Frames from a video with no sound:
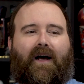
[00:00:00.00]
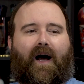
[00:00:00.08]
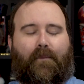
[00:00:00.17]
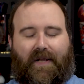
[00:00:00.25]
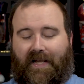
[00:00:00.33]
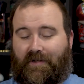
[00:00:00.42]

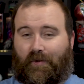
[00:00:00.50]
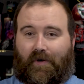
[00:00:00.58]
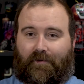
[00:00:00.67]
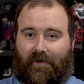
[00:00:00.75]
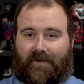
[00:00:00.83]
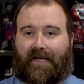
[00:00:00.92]
and they sort
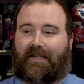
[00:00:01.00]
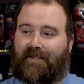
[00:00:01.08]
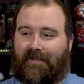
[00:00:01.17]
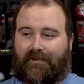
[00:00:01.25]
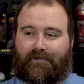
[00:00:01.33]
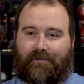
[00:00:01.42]
of look like
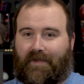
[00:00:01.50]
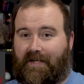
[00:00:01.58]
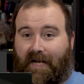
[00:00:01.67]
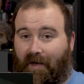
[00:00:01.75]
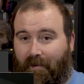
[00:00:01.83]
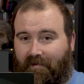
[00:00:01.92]
the
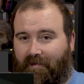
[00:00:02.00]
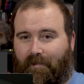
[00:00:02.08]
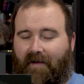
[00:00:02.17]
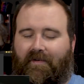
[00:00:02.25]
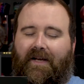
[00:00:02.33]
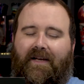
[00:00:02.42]
gentleman from
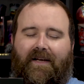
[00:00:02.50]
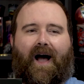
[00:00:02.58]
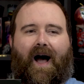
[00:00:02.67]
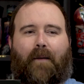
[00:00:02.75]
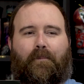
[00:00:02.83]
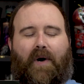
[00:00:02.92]
Buffy.
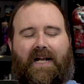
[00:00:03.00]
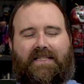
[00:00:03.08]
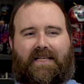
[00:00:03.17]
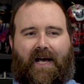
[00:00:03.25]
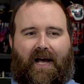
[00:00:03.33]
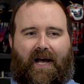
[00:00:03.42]
But